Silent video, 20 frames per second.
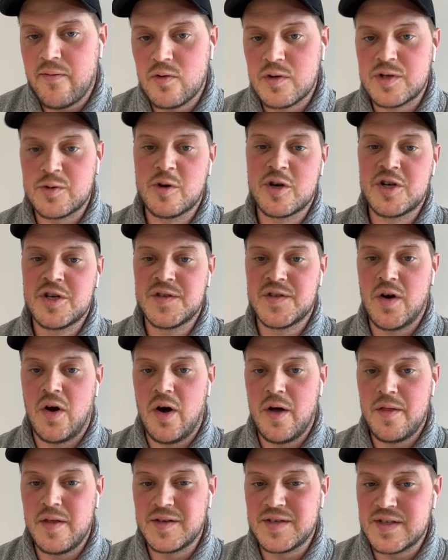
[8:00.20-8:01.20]
restrictions
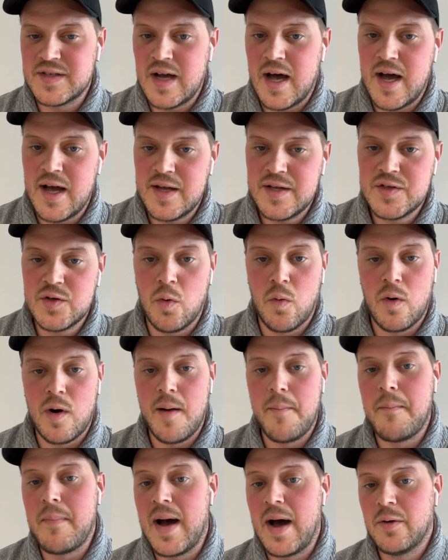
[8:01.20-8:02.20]
on the size or
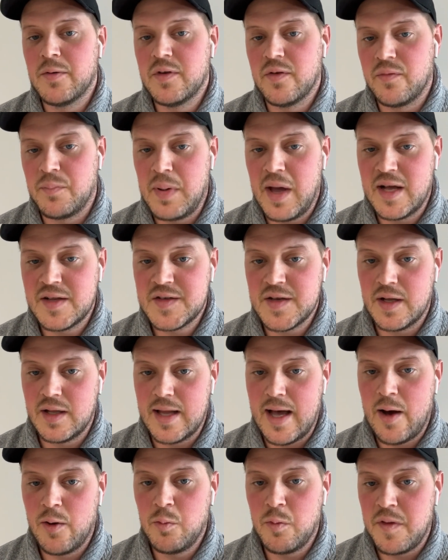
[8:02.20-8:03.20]
amount of pets
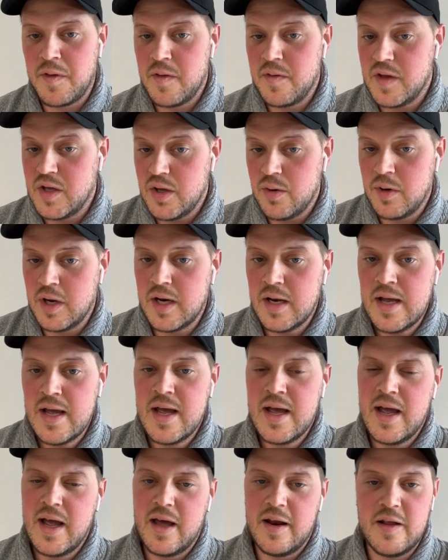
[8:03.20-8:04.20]
allowed within the unit,
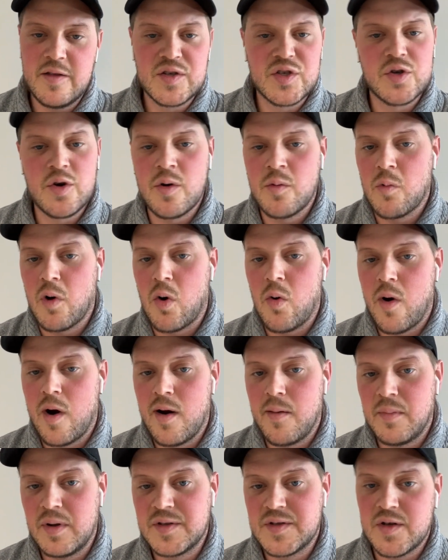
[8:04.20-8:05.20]
and then certain
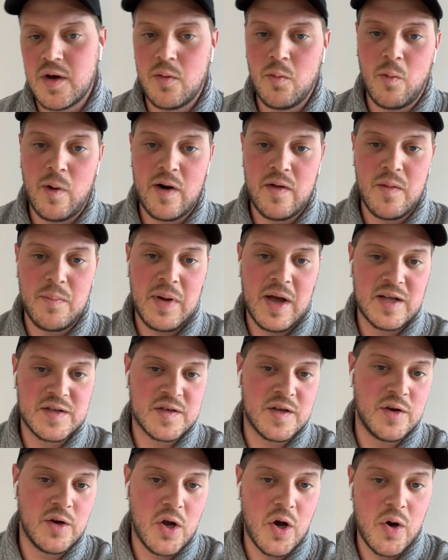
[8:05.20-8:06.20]
requirements on where the pets
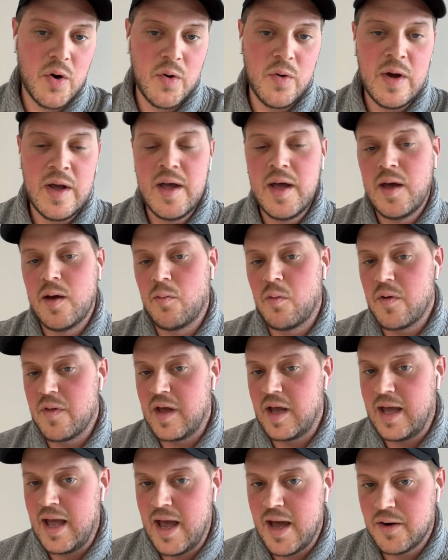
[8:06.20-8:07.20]
can go and where they
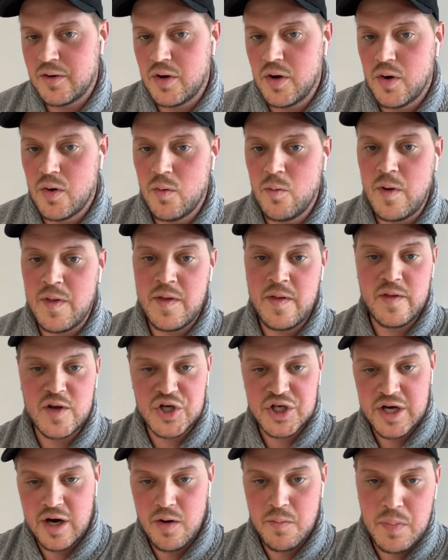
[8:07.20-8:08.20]
can't go within the
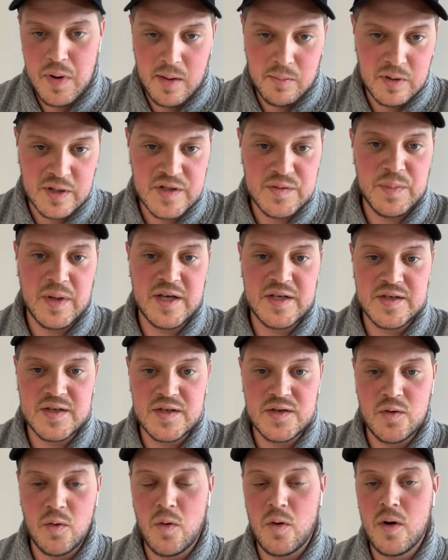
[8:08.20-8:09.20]
shared public
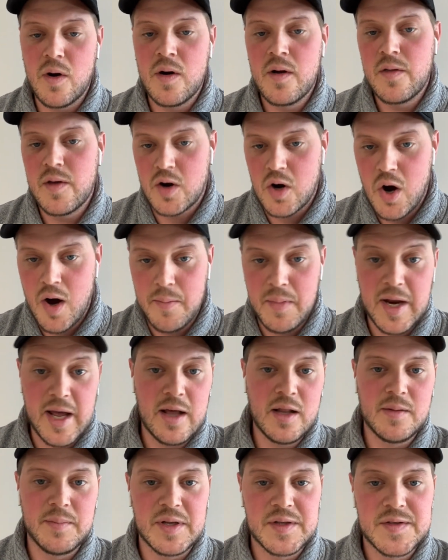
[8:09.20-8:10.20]
spaces or the common
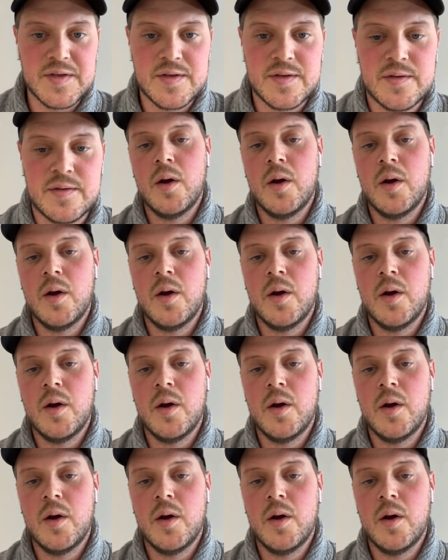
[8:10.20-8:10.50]
elements.